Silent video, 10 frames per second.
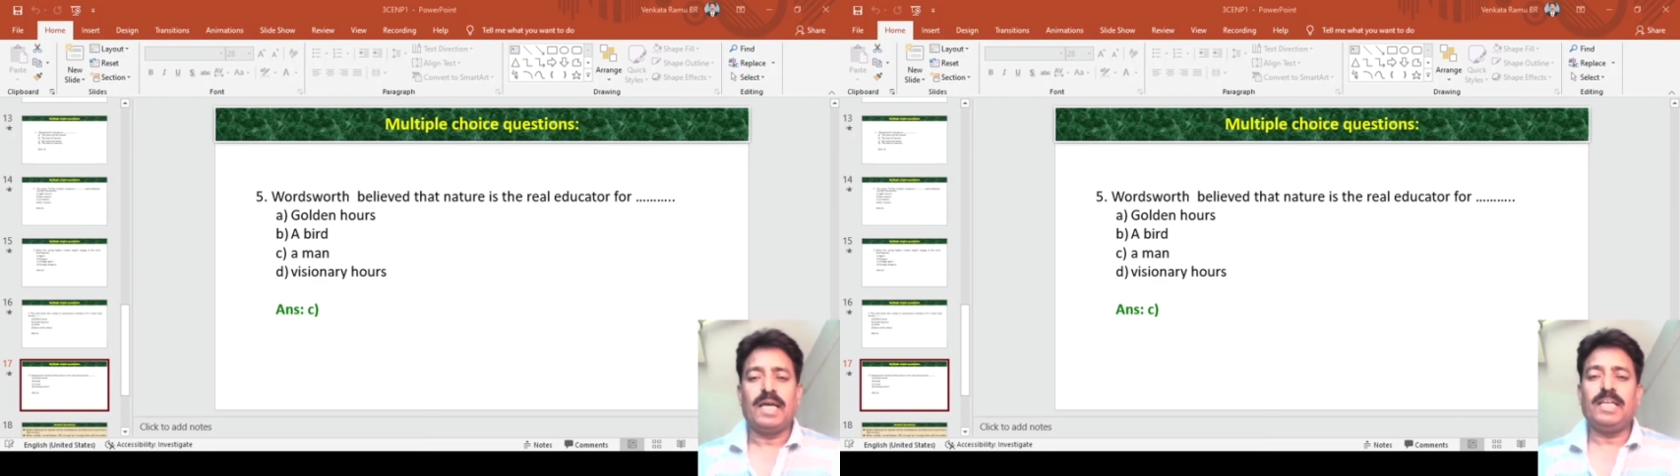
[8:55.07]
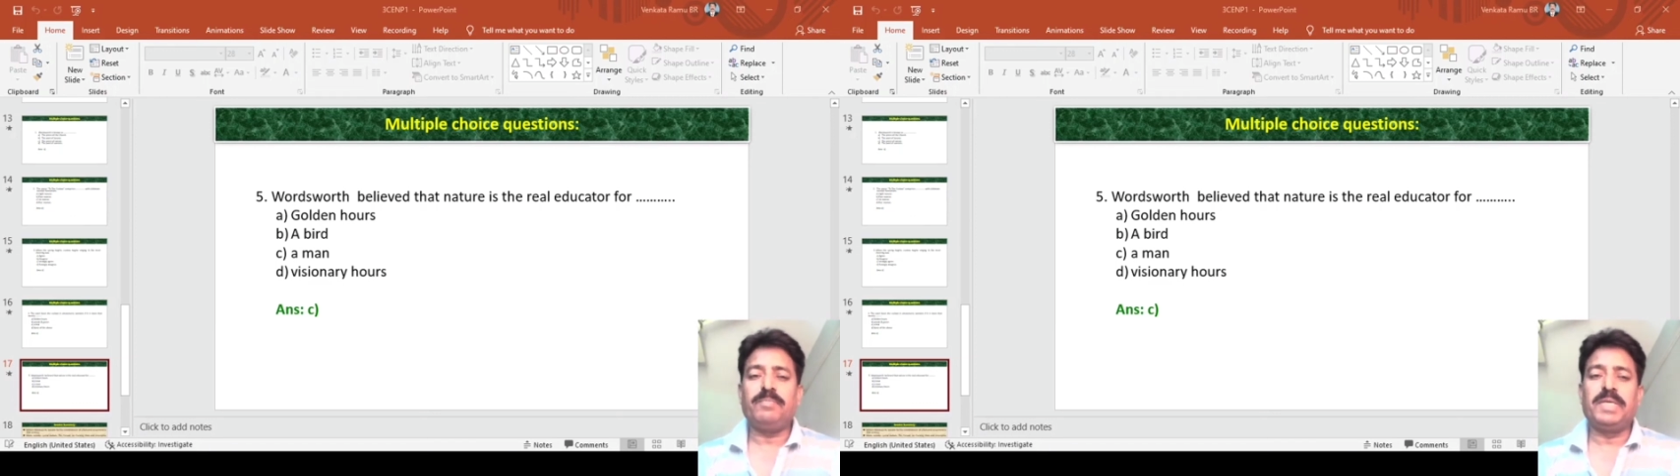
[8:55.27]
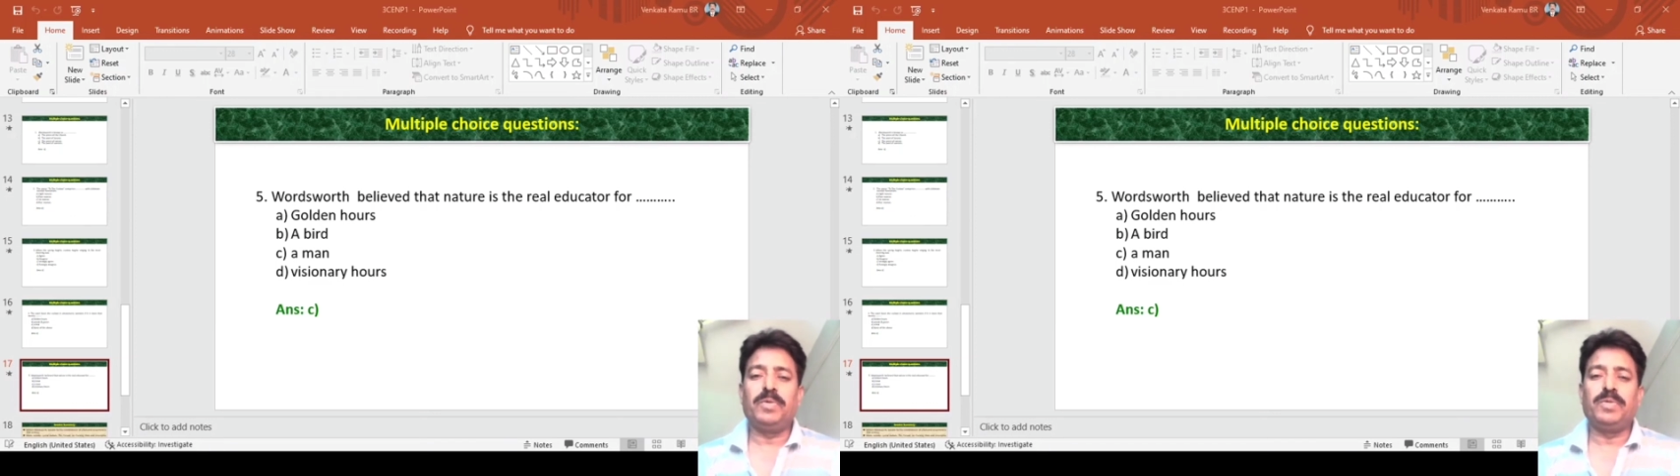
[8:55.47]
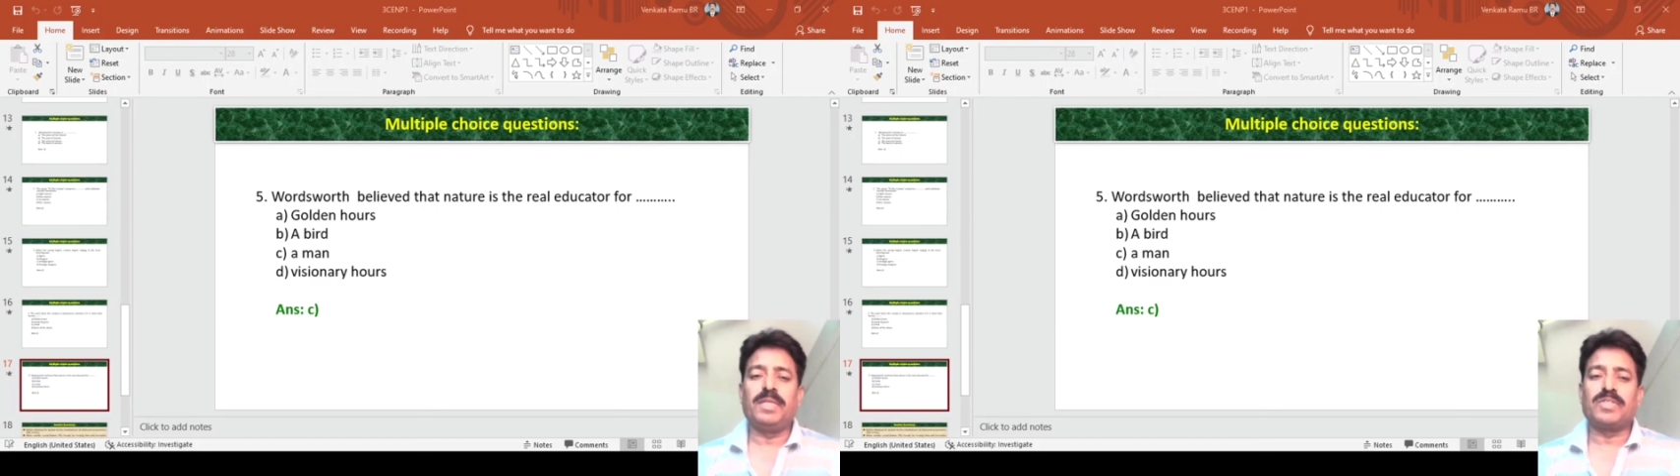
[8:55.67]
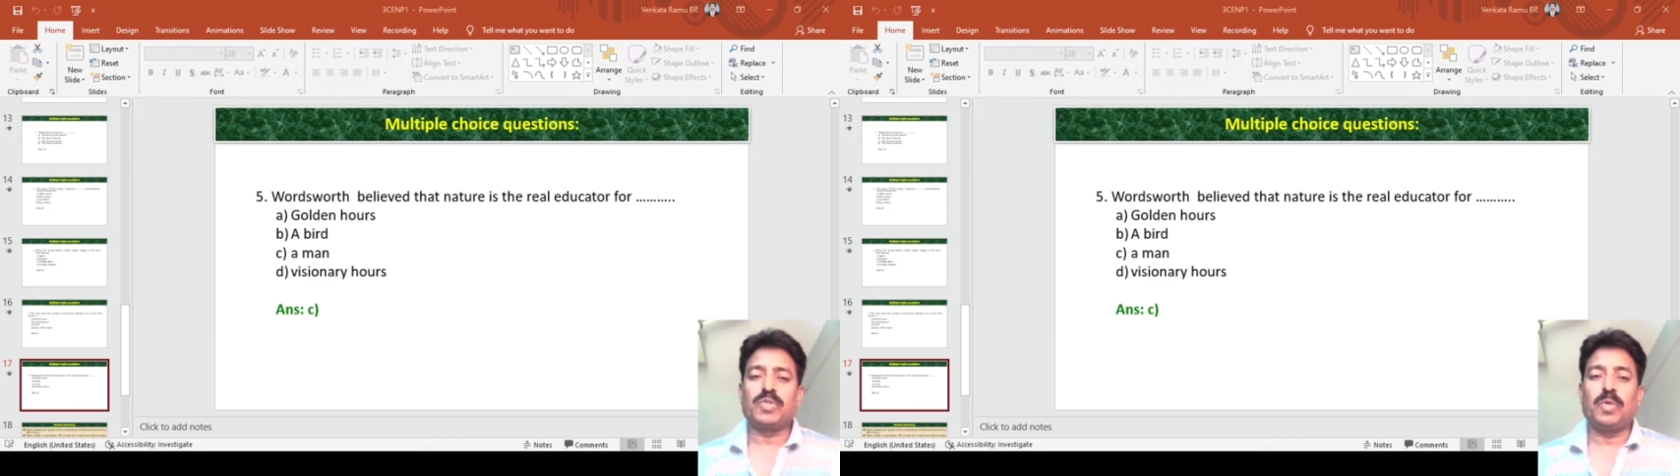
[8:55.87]
Let me give you
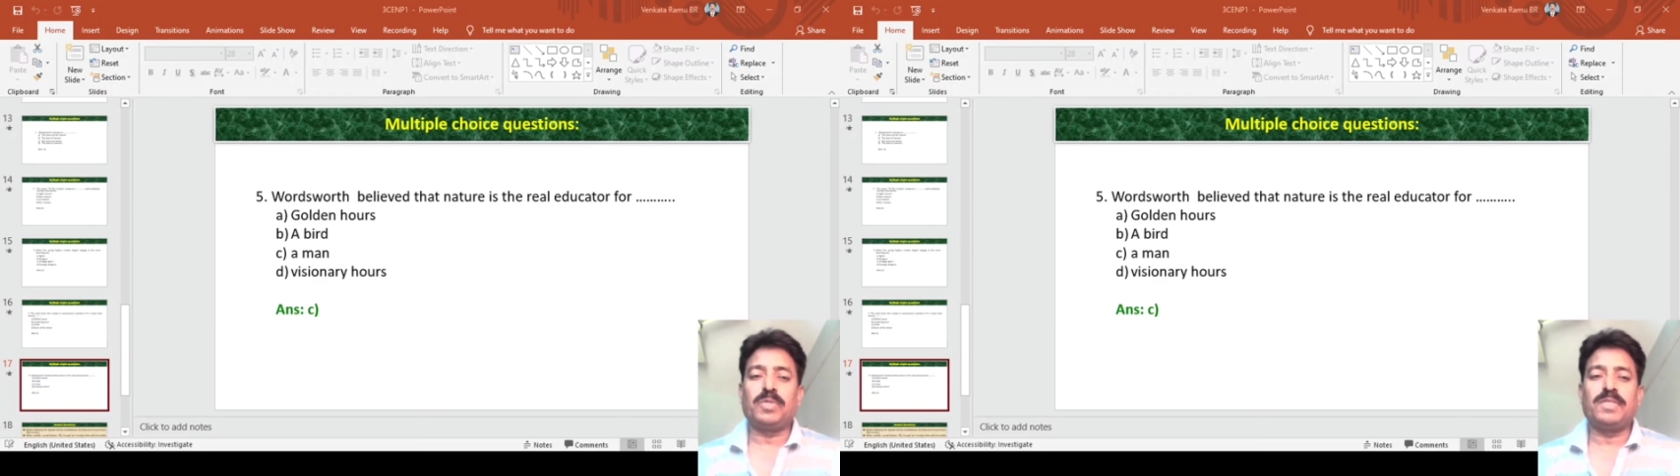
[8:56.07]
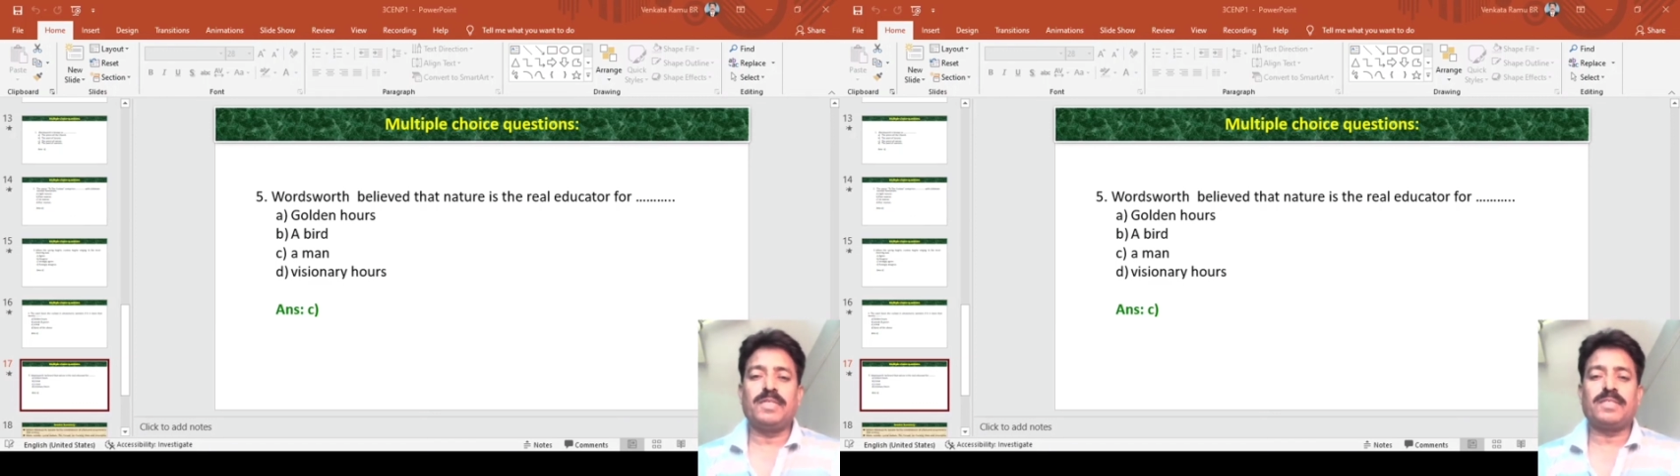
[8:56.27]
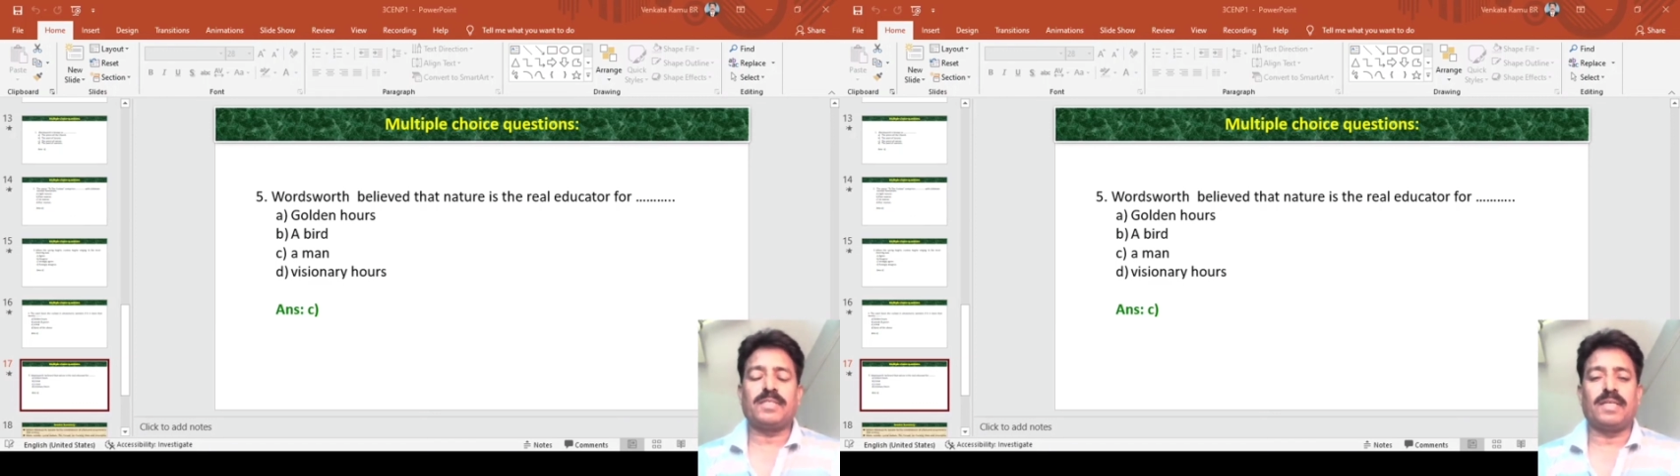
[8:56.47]
the sources